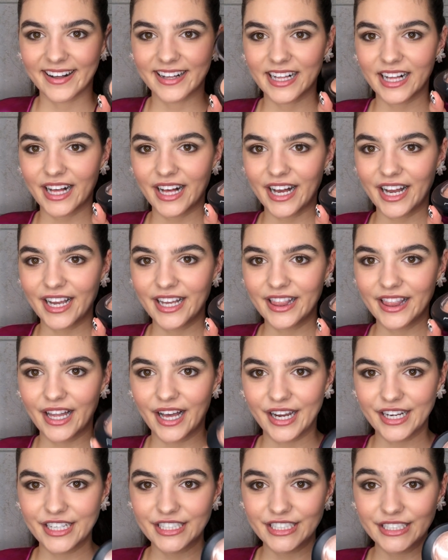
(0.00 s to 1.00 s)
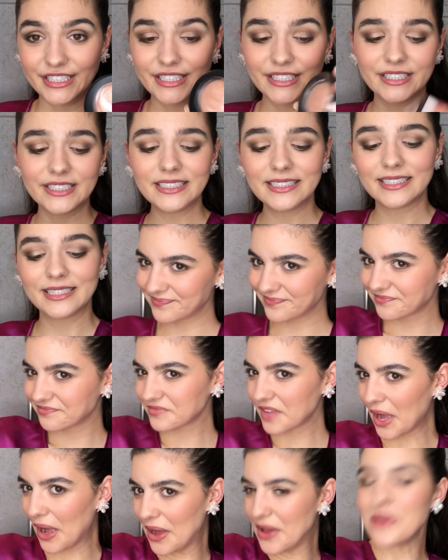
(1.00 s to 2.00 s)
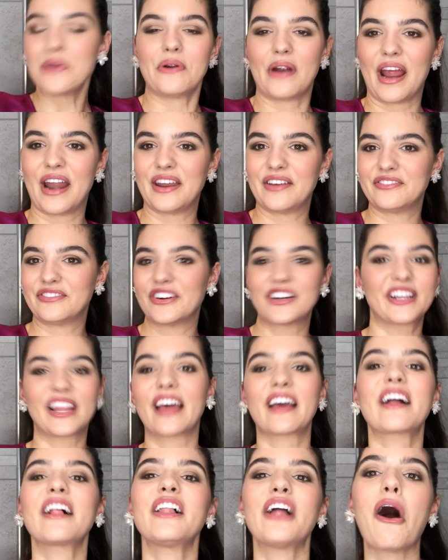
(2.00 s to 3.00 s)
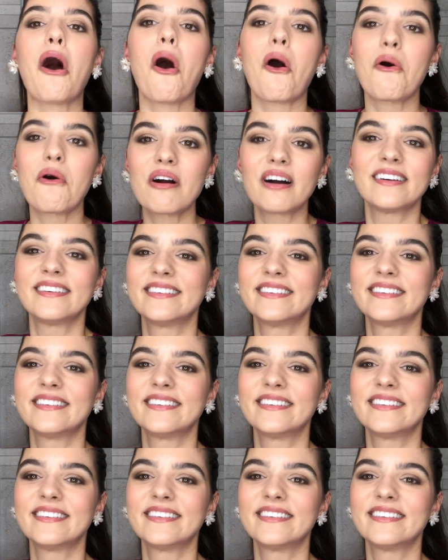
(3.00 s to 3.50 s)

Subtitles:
Highlight. Are you ready for the glow?